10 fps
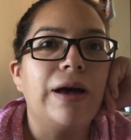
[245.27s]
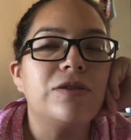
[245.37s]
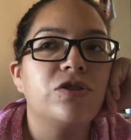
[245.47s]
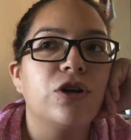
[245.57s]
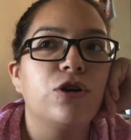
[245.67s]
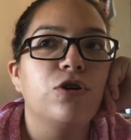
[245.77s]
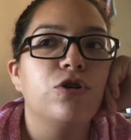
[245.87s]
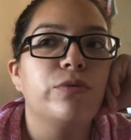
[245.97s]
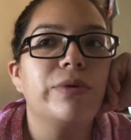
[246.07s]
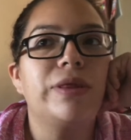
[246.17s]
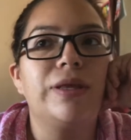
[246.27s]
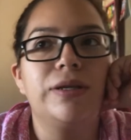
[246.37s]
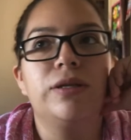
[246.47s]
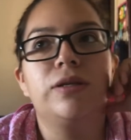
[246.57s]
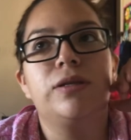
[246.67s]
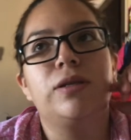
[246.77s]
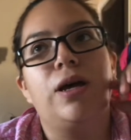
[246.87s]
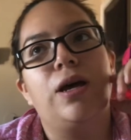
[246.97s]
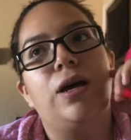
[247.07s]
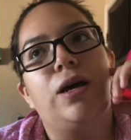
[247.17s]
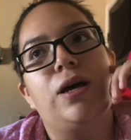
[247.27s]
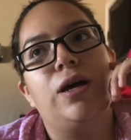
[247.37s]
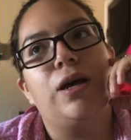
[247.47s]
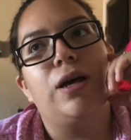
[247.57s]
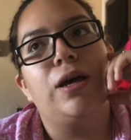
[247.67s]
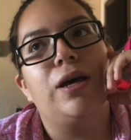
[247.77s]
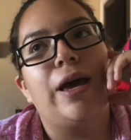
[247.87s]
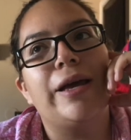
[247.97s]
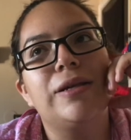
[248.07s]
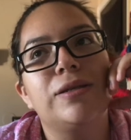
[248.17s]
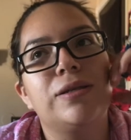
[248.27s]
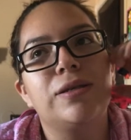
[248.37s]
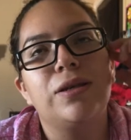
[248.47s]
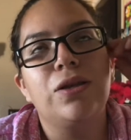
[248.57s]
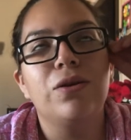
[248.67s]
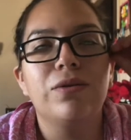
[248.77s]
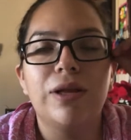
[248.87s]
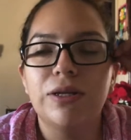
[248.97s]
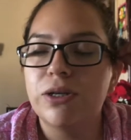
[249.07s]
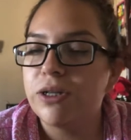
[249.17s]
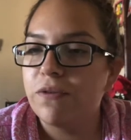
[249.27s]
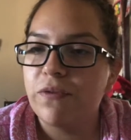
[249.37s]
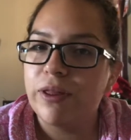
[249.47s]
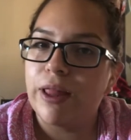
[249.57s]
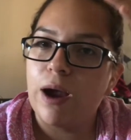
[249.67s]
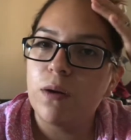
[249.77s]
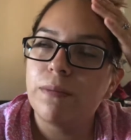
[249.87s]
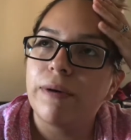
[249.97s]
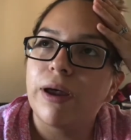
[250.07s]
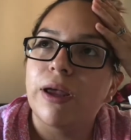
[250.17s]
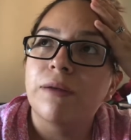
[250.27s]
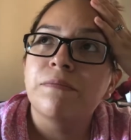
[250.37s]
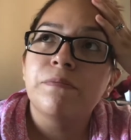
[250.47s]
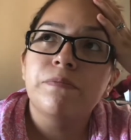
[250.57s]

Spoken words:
So with this, I guess, things are different now, but